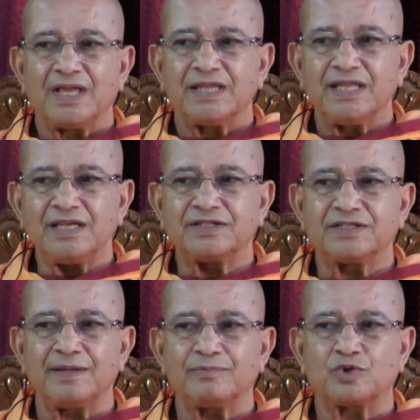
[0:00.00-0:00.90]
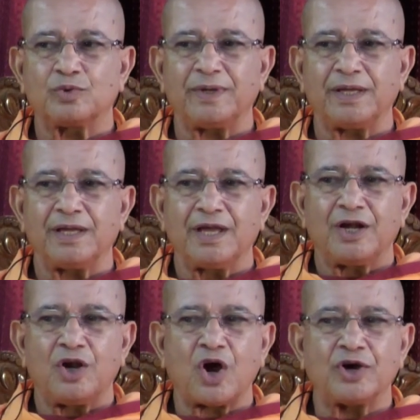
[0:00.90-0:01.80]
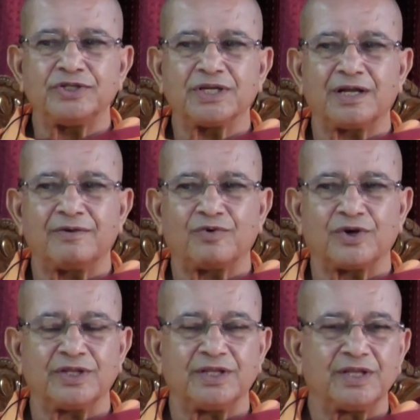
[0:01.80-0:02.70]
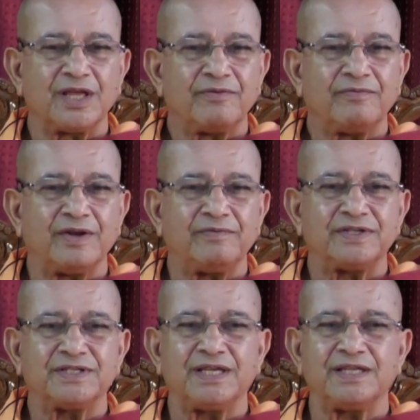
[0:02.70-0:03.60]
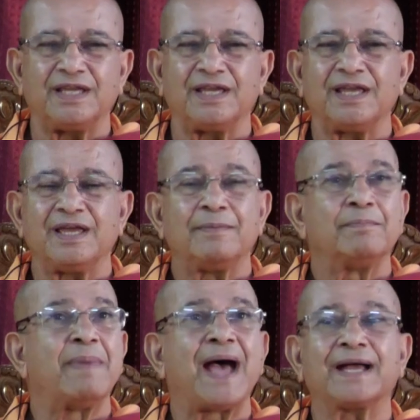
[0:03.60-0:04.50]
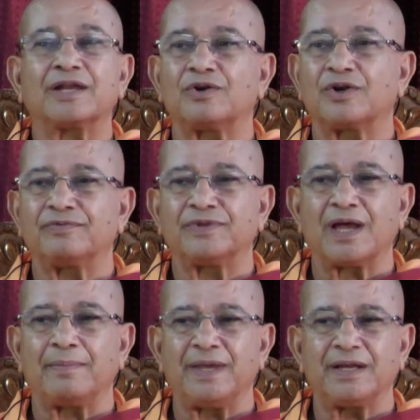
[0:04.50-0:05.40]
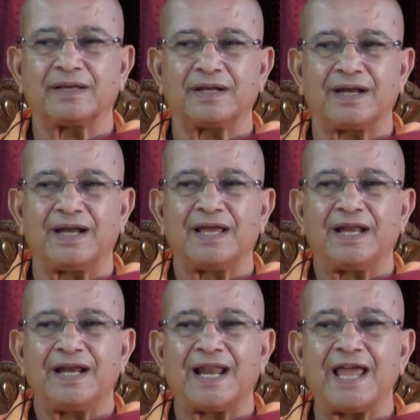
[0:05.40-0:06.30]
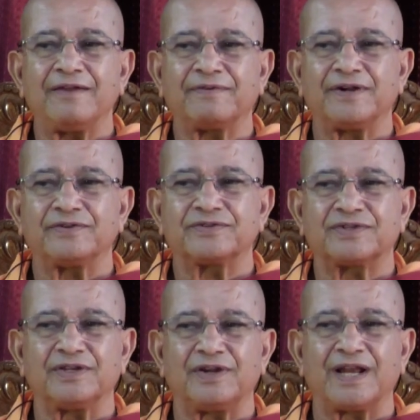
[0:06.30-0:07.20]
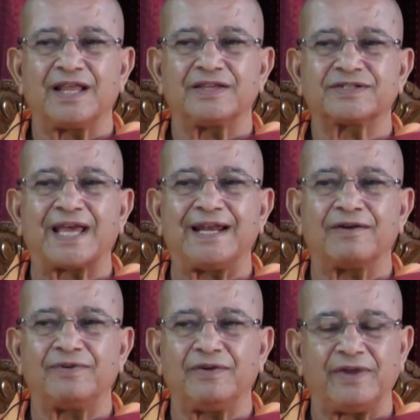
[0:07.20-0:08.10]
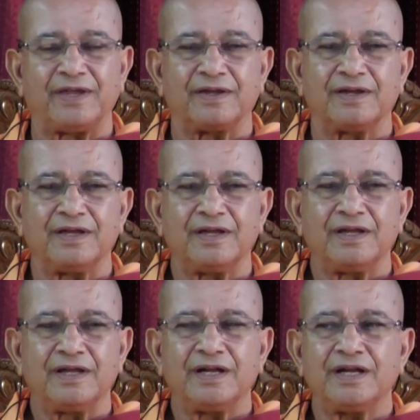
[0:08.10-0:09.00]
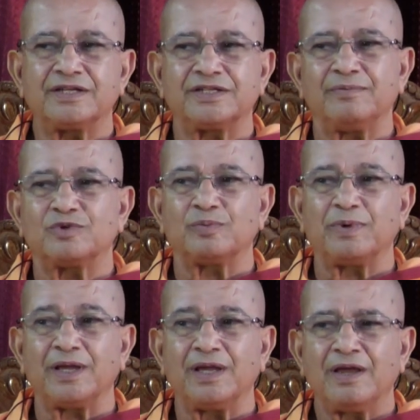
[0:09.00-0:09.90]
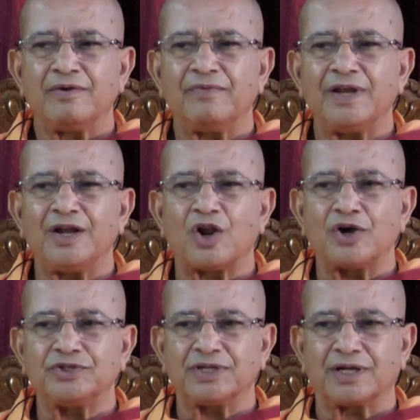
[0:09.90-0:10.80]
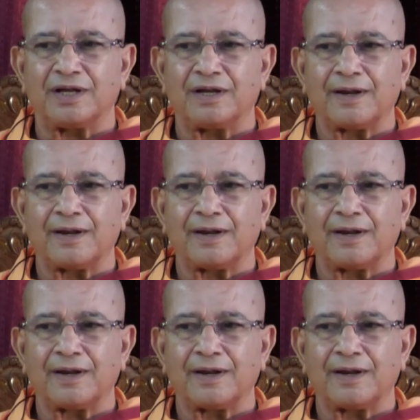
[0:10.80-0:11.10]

This seems to be logical for when we see the background of the American life and style of living. It seems to be very logical.